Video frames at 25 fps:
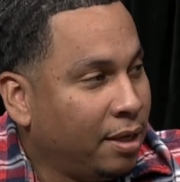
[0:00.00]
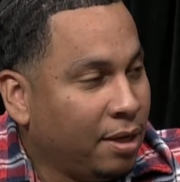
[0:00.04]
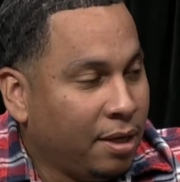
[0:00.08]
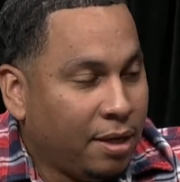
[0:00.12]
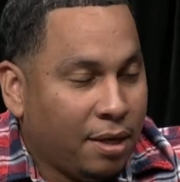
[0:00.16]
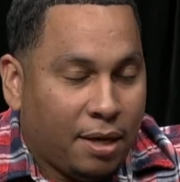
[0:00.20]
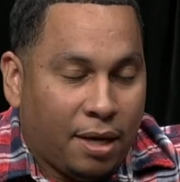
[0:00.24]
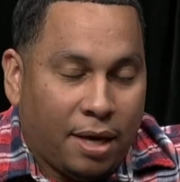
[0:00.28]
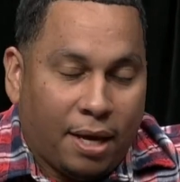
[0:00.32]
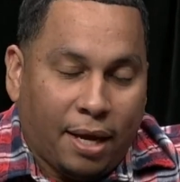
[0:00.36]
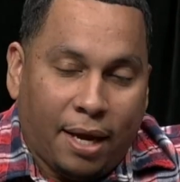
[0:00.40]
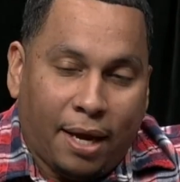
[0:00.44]

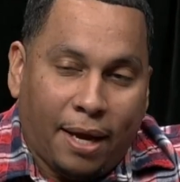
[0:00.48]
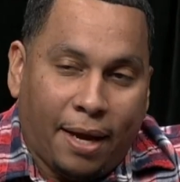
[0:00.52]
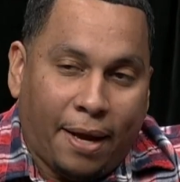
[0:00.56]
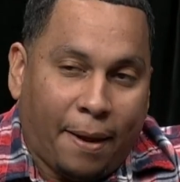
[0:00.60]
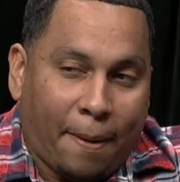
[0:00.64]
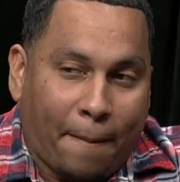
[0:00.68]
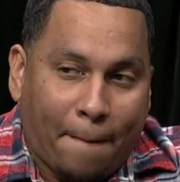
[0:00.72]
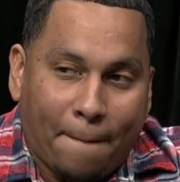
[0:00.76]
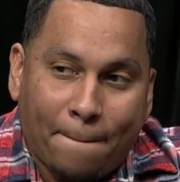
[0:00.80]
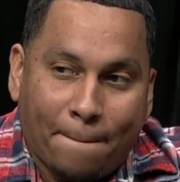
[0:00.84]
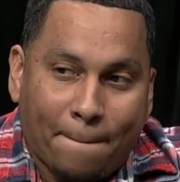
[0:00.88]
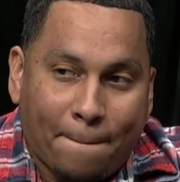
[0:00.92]
Yeah. And
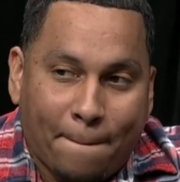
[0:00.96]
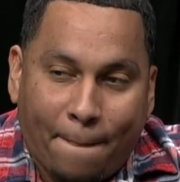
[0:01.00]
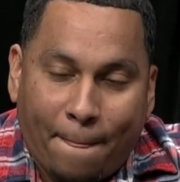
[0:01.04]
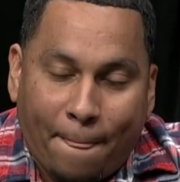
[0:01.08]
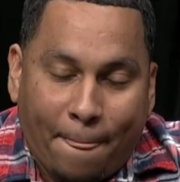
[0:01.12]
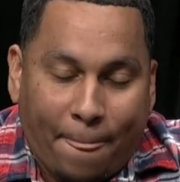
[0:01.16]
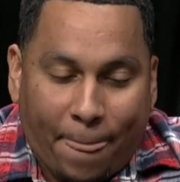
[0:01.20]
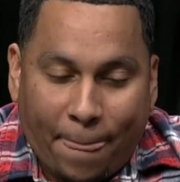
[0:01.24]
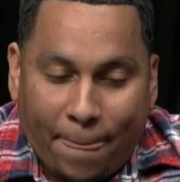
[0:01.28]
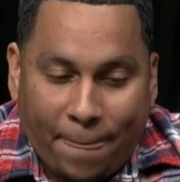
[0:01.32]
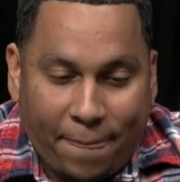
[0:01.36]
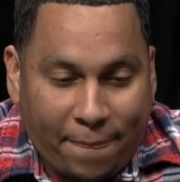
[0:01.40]
don't don't
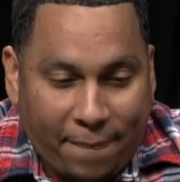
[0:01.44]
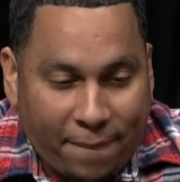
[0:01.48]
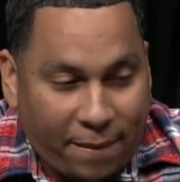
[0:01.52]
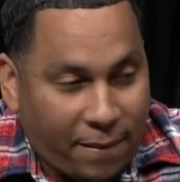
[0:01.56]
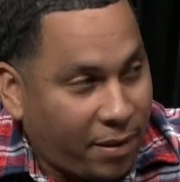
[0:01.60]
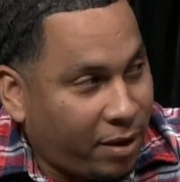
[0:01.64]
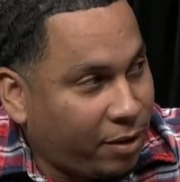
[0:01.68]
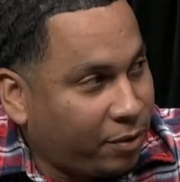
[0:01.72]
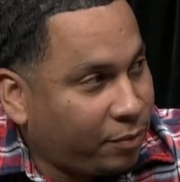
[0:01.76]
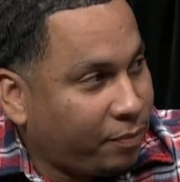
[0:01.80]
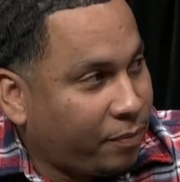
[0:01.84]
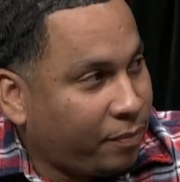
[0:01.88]
forget the
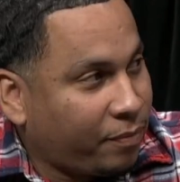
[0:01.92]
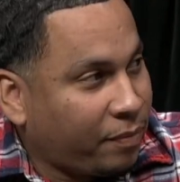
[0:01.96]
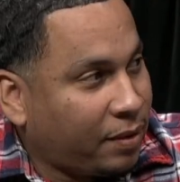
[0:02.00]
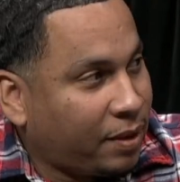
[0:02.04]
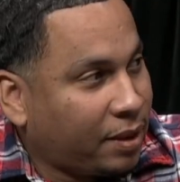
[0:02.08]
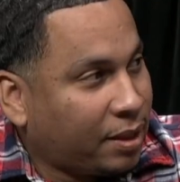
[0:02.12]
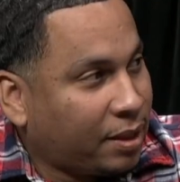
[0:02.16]
article, whole